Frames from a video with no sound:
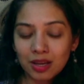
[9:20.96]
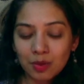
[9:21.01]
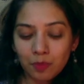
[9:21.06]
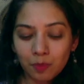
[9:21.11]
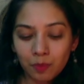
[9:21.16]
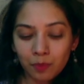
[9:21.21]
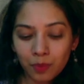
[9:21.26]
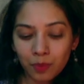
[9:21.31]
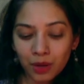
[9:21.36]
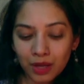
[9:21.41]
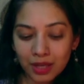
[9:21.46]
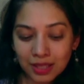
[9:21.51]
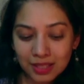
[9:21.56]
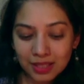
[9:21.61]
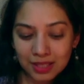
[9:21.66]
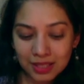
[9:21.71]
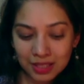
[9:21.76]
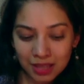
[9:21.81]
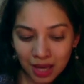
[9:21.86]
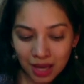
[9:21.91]
But it's
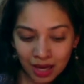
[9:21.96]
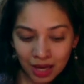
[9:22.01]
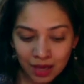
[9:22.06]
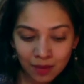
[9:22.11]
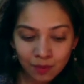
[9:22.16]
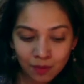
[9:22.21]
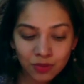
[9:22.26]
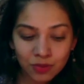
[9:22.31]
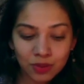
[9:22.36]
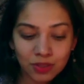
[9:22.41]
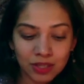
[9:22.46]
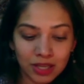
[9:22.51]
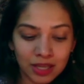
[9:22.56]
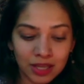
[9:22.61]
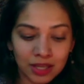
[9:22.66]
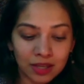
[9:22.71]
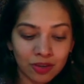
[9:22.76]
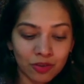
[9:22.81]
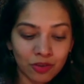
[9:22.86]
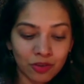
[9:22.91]
time to
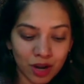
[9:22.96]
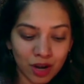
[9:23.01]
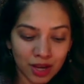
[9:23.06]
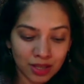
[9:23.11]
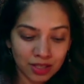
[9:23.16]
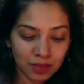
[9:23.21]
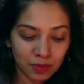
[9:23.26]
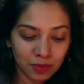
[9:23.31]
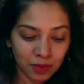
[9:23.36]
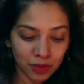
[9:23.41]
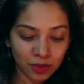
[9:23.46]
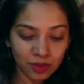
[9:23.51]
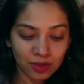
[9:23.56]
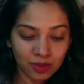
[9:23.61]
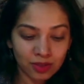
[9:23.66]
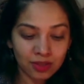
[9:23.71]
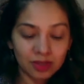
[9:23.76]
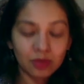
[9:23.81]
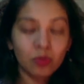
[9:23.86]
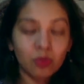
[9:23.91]
take a rest,
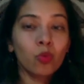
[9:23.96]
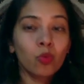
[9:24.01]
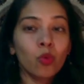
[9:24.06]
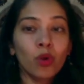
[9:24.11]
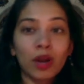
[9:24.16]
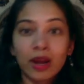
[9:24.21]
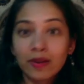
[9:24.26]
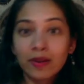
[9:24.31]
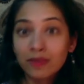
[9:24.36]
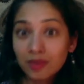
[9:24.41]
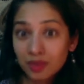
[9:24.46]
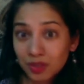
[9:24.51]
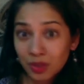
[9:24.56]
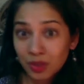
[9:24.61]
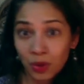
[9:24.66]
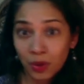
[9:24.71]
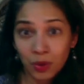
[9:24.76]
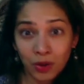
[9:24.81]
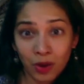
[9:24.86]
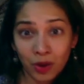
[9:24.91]
because whatever is
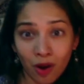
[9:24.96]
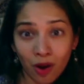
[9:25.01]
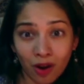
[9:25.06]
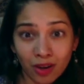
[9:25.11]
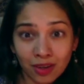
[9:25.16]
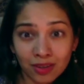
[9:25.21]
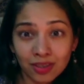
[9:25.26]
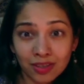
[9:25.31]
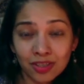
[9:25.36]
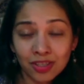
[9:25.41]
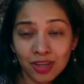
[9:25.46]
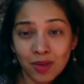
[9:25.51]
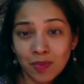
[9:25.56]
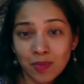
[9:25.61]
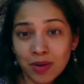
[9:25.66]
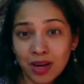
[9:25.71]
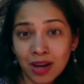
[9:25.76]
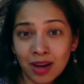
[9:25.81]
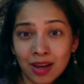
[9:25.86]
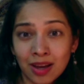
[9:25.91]
going on,
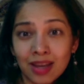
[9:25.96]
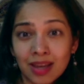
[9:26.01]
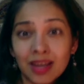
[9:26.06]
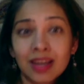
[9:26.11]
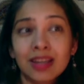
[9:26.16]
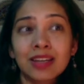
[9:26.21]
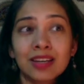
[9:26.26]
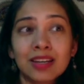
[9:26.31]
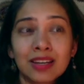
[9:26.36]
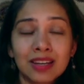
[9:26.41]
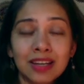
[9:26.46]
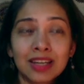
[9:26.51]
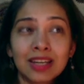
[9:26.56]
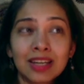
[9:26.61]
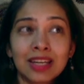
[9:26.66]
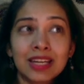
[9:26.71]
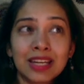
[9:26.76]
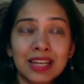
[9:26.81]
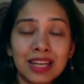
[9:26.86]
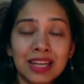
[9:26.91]
Gemini, it
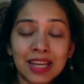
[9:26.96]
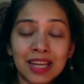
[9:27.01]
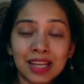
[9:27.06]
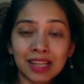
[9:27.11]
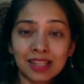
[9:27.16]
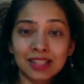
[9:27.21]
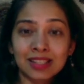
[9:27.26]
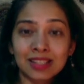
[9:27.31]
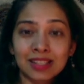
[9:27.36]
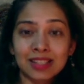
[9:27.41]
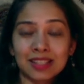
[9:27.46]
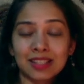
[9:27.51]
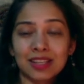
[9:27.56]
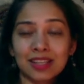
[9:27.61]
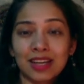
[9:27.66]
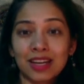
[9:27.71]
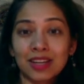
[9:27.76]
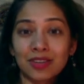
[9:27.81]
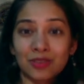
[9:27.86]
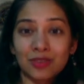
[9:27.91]
needs a
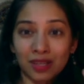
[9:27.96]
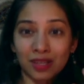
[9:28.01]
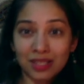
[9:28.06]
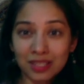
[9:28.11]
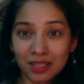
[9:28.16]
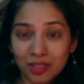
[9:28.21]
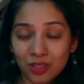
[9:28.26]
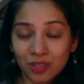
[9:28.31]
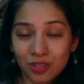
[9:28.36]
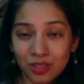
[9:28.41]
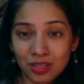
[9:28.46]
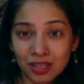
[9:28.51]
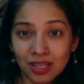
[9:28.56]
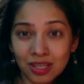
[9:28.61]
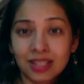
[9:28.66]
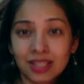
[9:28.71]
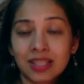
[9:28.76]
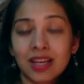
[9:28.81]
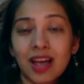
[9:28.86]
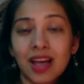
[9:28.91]
transition.
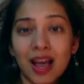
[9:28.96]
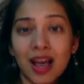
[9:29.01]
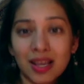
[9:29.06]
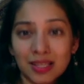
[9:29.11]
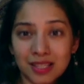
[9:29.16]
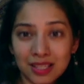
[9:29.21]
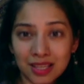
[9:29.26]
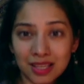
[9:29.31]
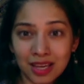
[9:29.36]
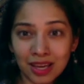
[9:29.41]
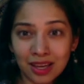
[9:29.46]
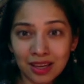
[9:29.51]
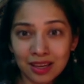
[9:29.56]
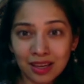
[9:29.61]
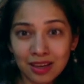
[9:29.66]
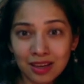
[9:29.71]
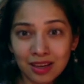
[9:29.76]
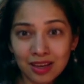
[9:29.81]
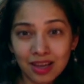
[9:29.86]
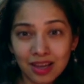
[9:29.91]
It's asking
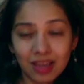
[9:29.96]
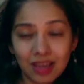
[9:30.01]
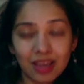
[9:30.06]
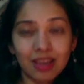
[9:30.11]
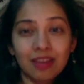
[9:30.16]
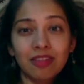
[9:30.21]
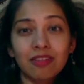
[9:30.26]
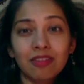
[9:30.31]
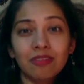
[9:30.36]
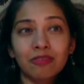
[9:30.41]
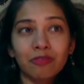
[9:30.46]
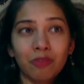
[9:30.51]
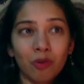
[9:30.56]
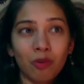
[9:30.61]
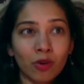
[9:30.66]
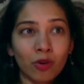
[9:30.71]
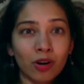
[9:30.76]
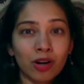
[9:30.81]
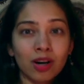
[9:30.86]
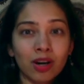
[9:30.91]

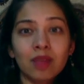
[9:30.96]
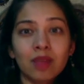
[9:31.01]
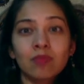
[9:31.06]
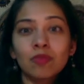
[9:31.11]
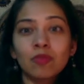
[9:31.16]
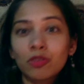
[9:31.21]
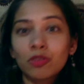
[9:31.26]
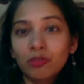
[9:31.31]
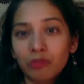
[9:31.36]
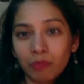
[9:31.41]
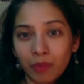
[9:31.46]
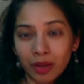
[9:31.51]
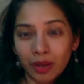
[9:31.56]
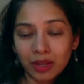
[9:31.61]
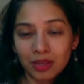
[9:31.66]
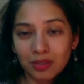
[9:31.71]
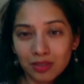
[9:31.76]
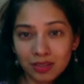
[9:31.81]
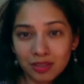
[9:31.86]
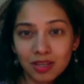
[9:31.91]
for a
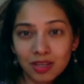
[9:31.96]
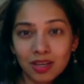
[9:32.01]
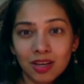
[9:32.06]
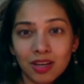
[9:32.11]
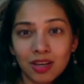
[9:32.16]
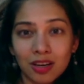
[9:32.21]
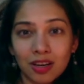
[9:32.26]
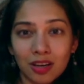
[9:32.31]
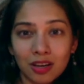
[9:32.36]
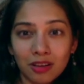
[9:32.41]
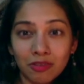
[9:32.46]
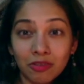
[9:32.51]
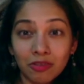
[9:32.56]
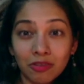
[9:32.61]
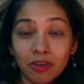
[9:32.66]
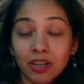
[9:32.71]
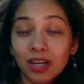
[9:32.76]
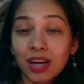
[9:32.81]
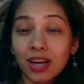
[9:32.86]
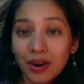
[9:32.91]
movement, for
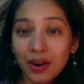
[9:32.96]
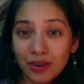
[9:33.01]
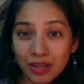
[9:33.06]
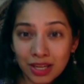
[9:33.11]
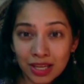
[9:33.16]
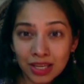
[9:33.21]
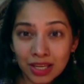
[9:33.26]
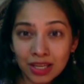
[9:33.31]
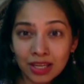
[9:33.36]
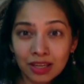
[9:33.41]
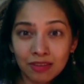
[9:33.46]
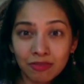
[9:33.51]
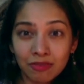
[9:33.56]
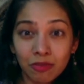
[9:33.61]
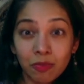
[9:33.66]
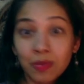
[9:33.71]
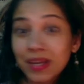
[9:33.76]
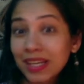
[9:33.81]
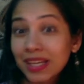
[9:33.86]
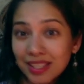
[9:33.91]
clarity, for
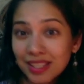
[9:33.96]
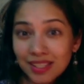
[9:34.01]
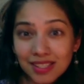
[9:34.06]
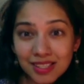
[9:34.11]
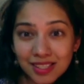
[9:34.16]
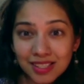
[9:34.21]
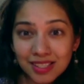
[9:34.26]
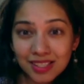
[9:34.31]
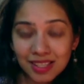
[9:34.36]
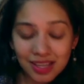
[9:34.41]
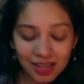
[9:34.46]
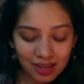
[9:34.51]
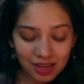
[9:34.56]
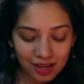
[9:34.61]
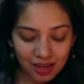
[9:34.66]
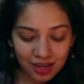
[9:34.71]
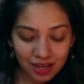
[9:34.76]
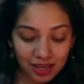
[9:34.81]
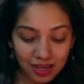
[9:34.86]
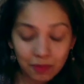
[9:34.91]
peace,
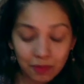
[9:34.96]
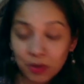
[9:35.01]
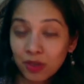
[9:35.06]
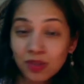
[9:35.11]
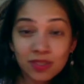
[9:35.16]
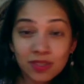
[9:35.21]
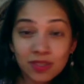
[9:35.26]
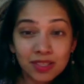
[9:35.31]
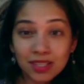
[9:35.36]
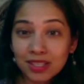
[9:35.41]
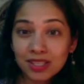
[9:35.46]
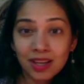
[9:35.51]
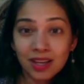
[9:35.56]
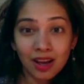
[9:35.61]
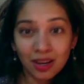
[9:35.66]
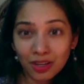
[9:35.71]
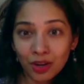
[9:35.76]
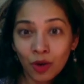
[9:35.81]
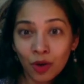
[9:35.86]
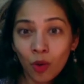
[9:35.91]
because this can't
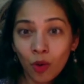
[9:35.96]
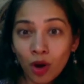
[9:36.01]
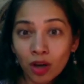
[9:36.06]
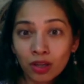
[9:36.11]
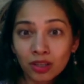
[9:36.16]
go on.